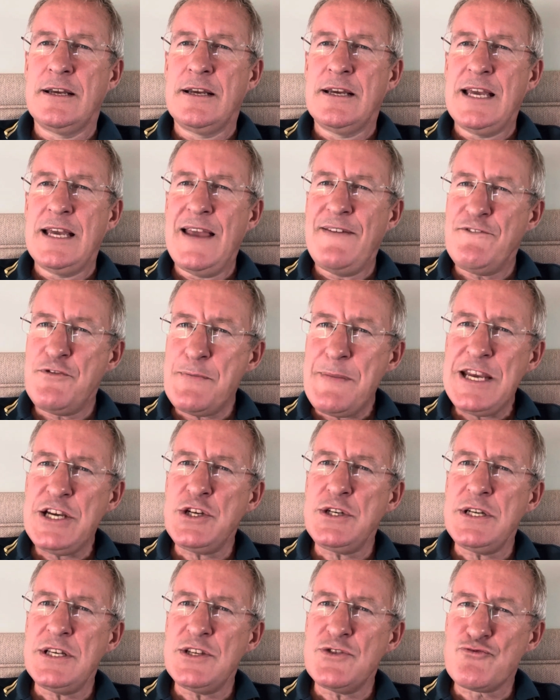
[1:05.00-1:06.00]

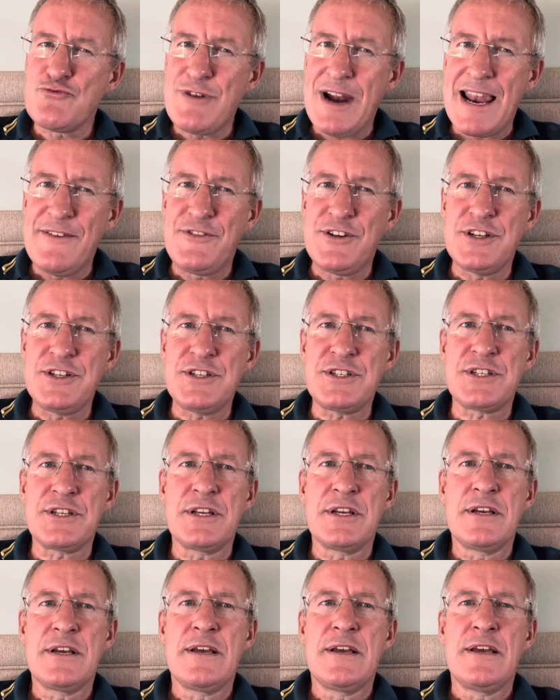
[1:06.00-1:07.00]
Information is relevant
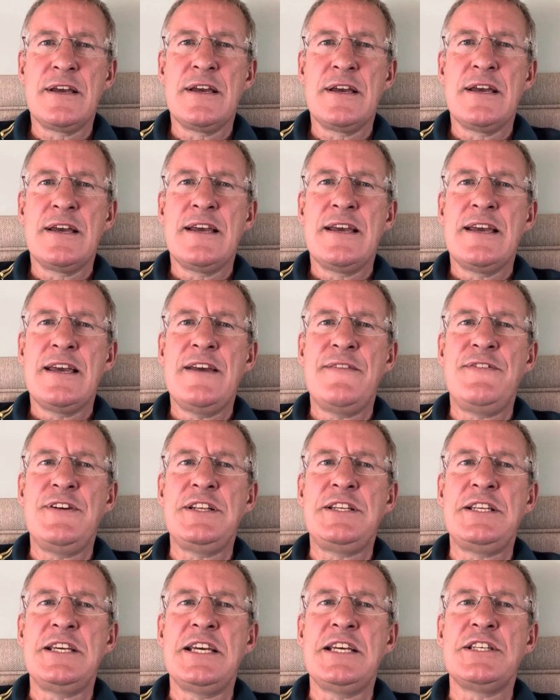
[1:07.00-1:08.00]
if
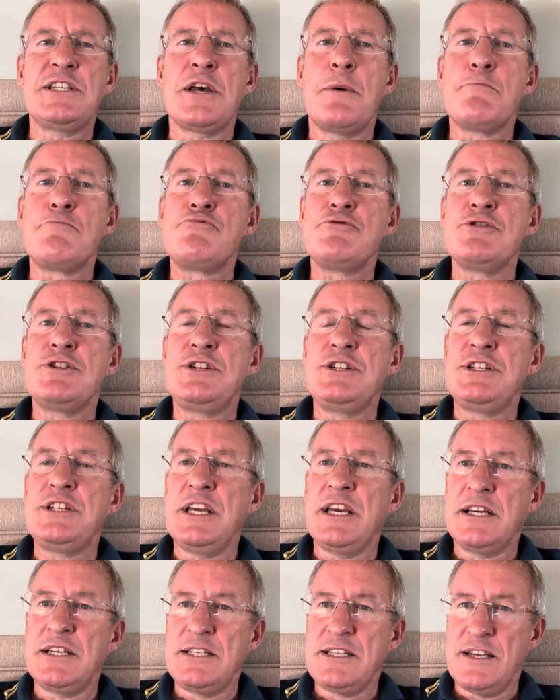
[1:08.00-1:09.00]
it is
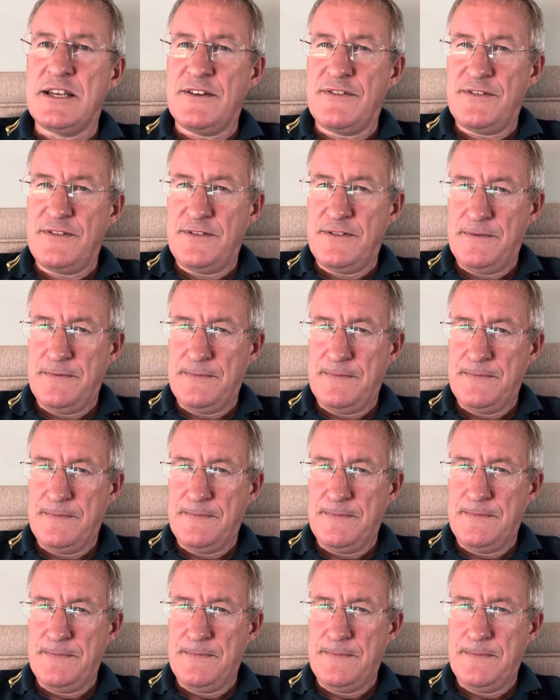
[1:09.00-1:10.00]
predictive.
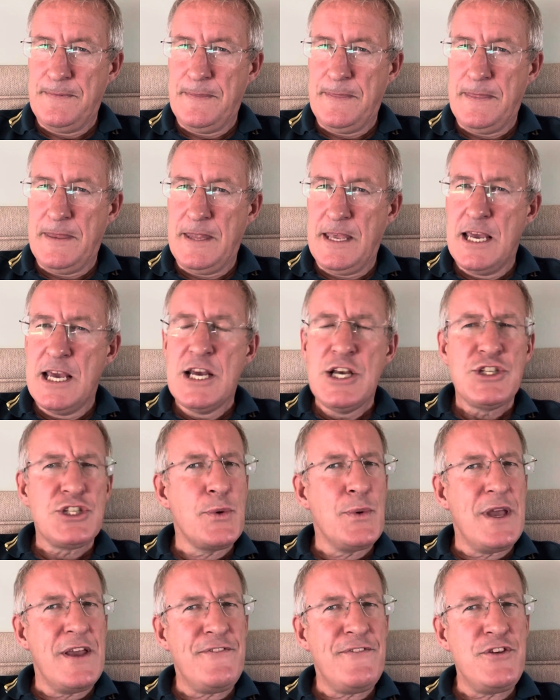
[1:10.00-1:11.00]
So
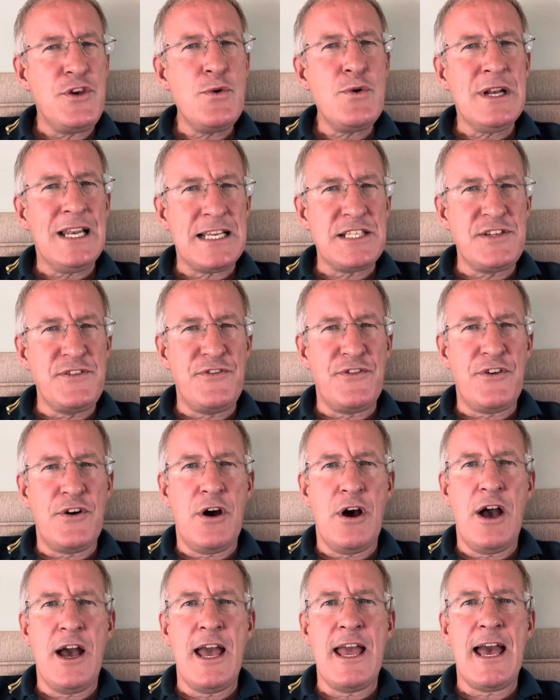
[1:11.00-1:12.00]
if you
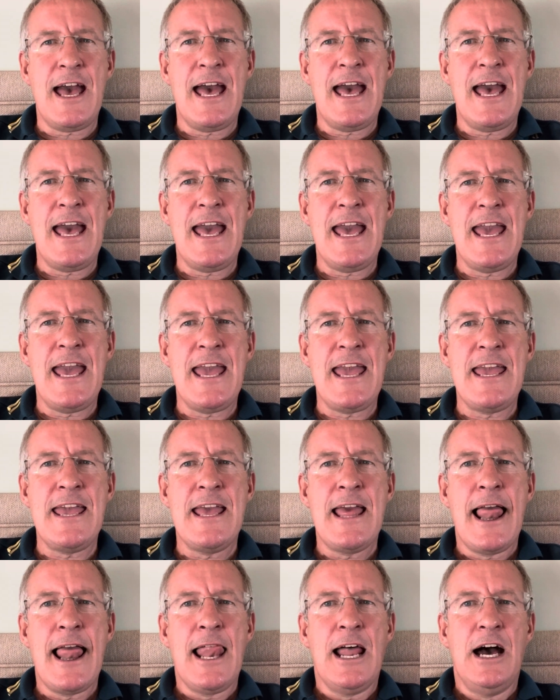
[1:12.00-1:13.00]
classify a
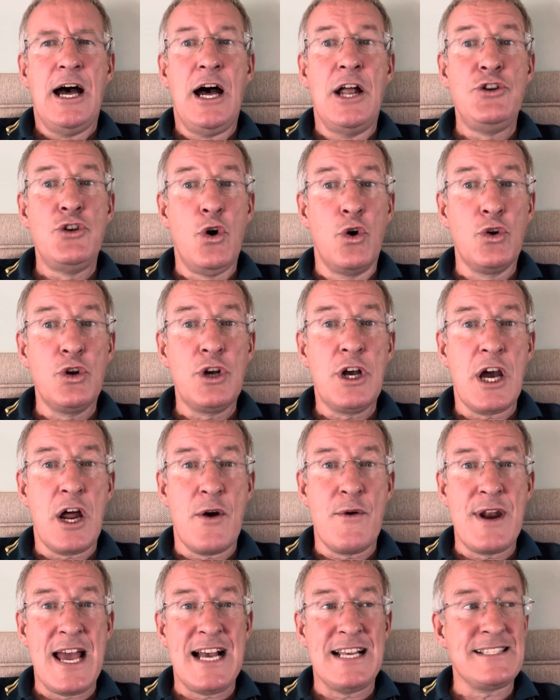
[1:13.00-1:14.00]

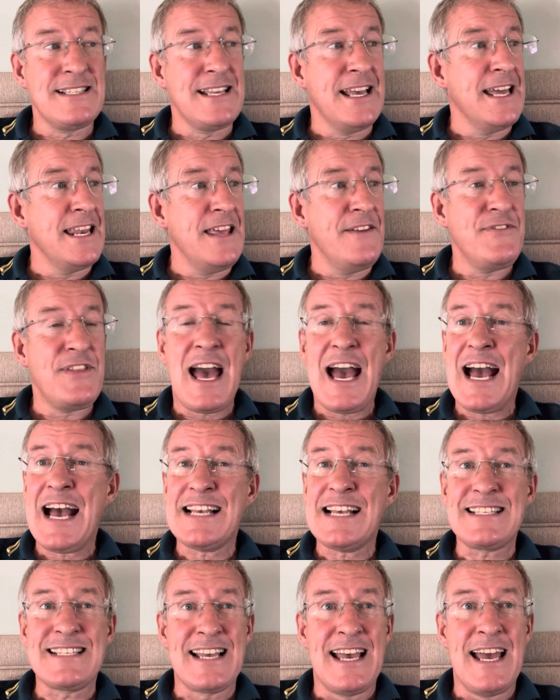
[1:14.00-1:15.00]
non-current asset, if that
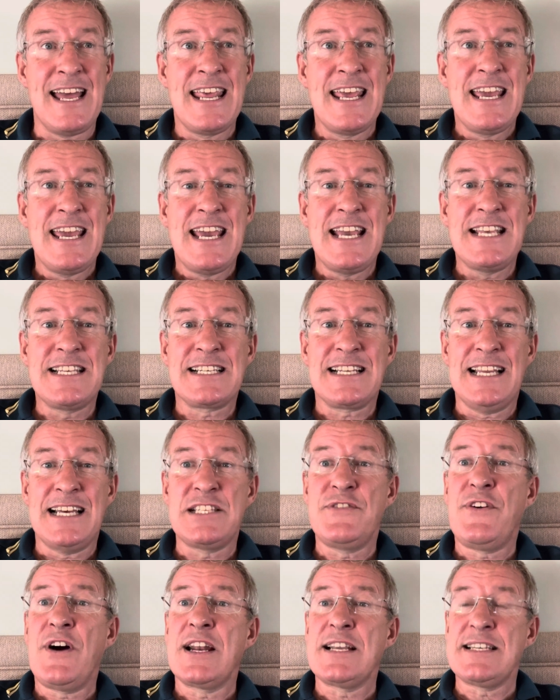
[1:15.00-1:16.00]
asset is
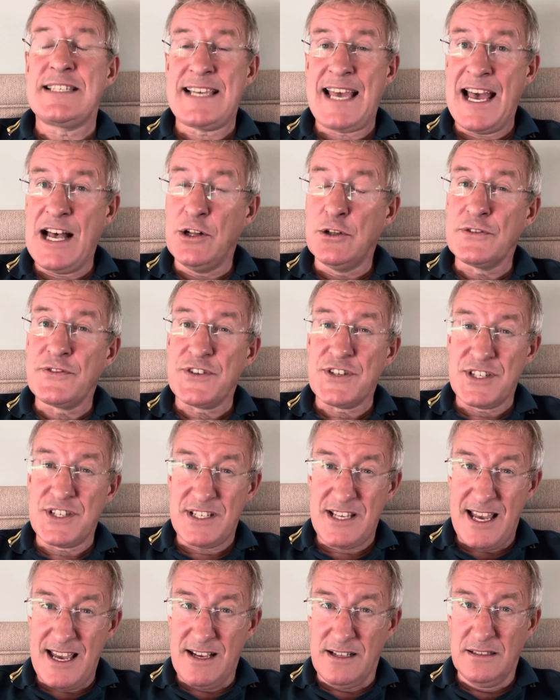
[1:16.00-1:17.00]
classified as held for
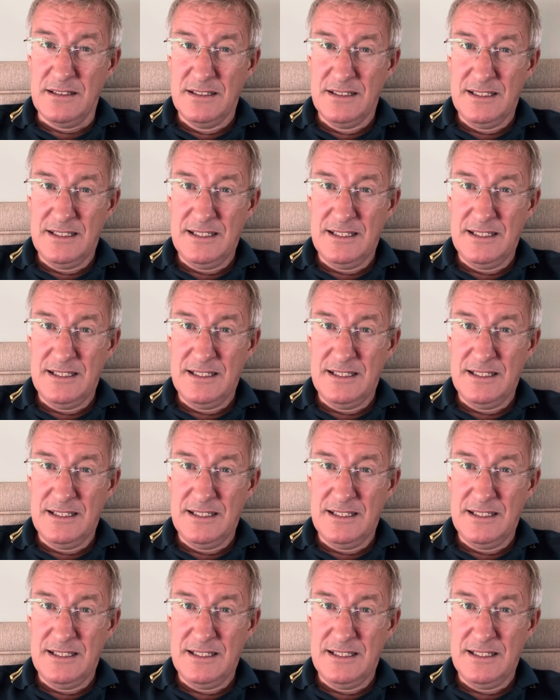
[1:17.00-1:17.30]
sale